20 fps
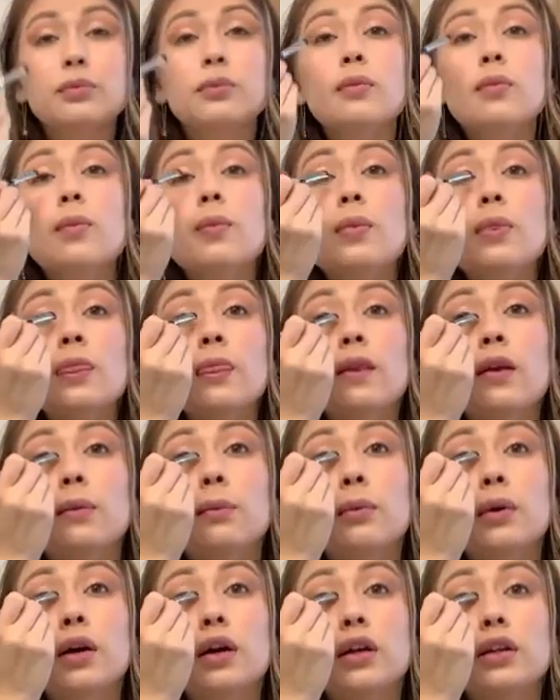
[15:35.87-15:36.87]

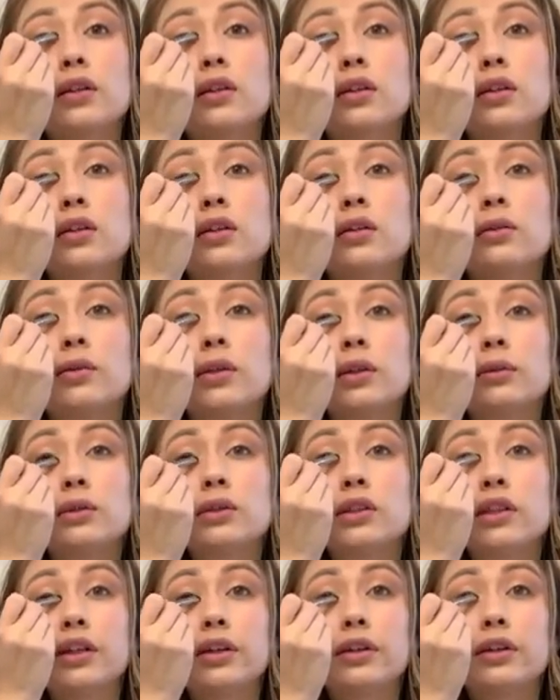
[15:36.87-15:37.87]
But if anyone's curious,
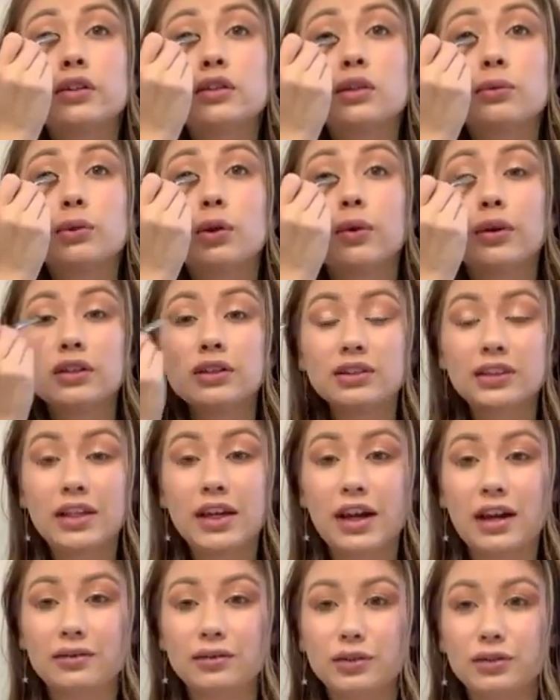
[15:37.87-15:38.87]
I'm going to see Avril
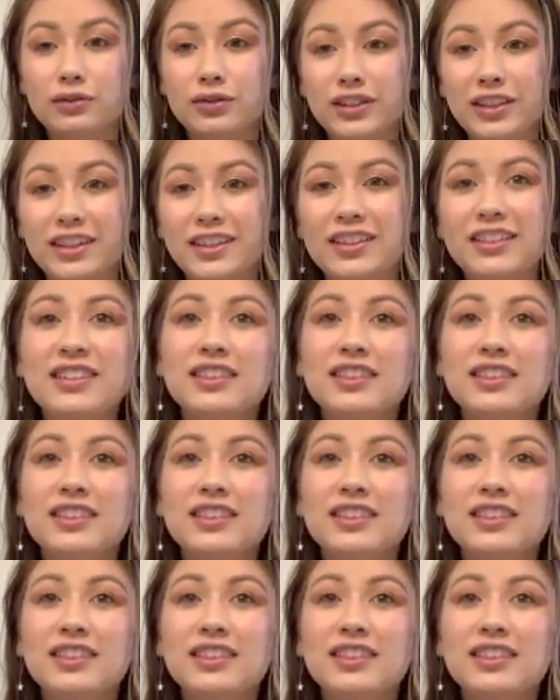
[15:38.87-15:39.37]
Lavigne, so